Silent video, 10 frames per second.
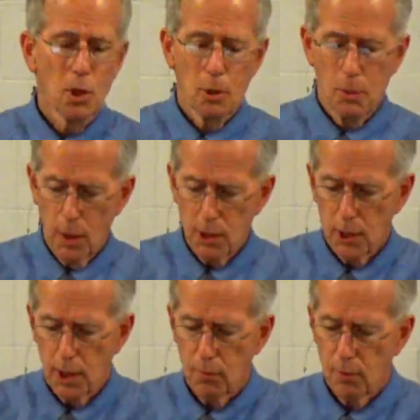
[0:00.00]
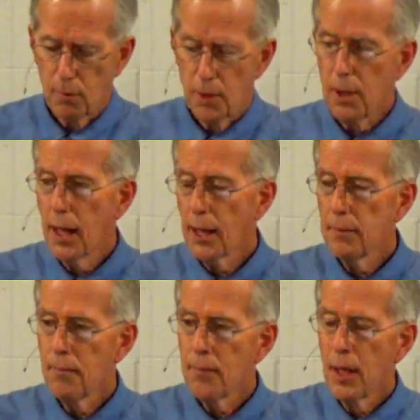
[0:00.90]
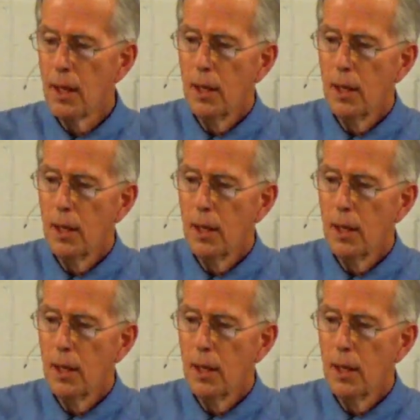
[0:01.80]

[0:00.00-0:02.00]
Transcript: was going to be raised again from the dead.